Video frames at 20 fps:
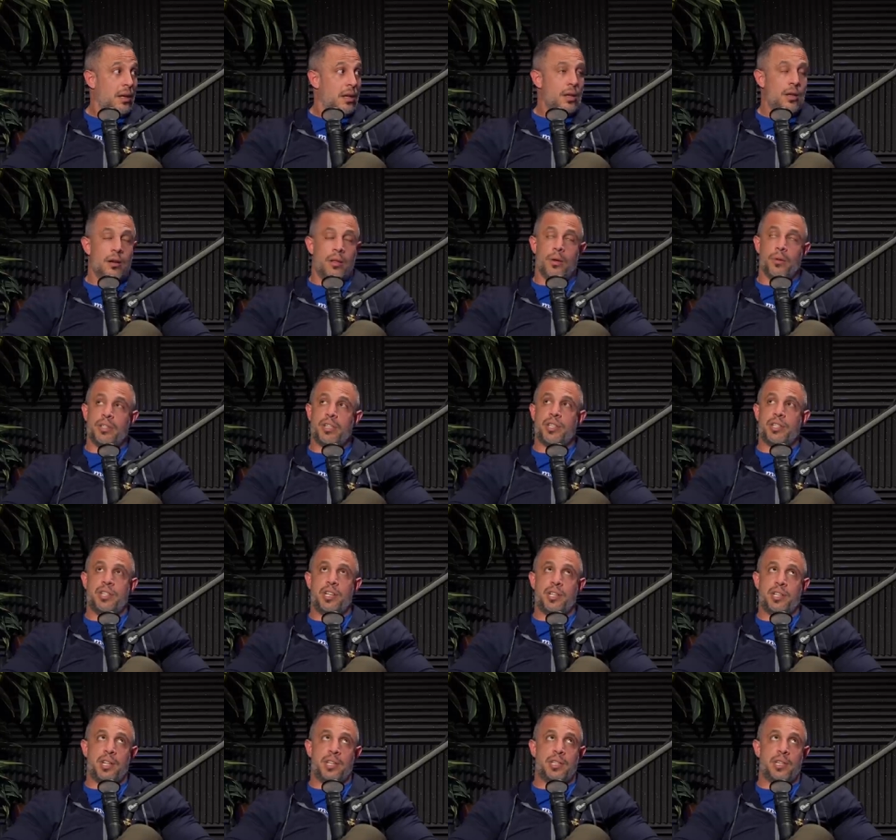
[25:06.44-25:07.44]
You know, there was a
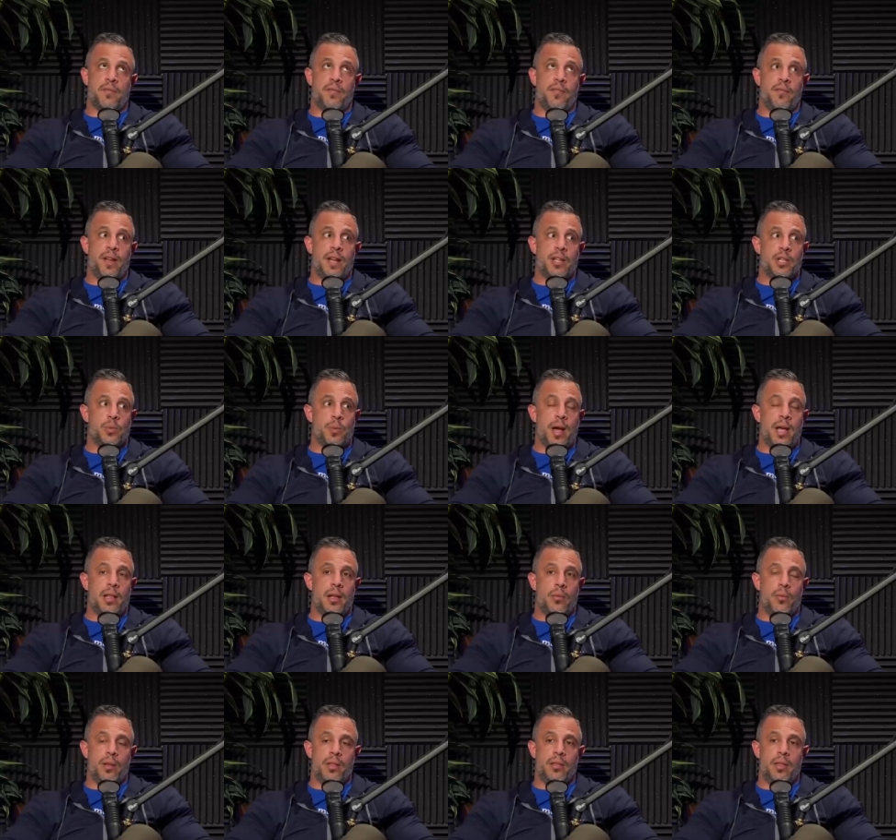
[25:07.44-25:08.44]
statistic from
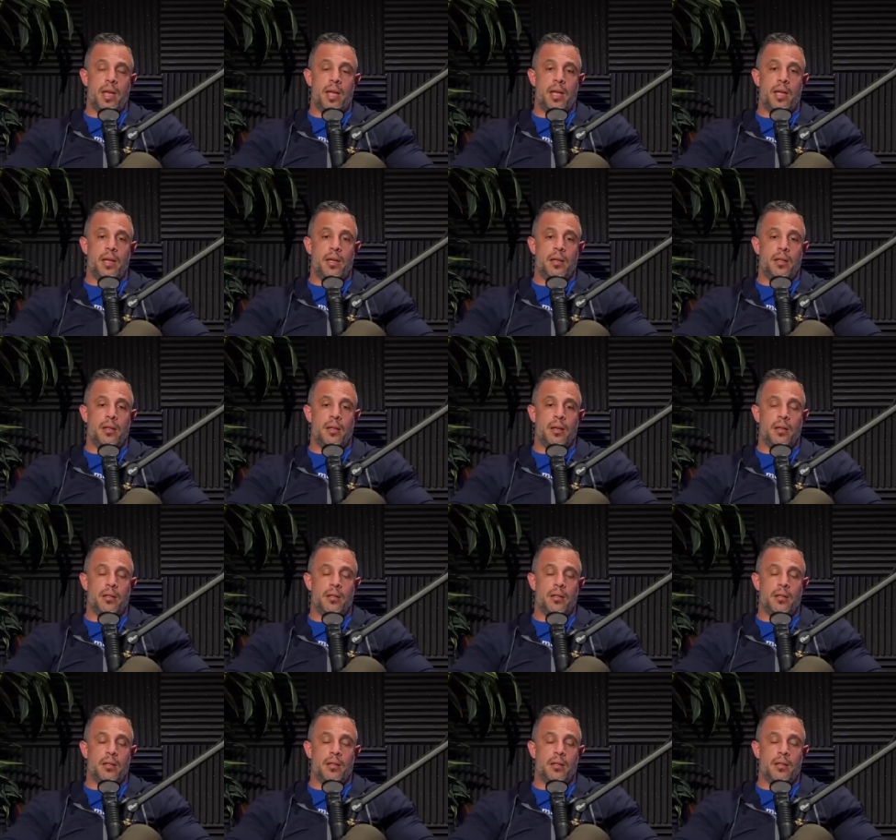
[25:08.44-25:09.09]
Venezuela when they,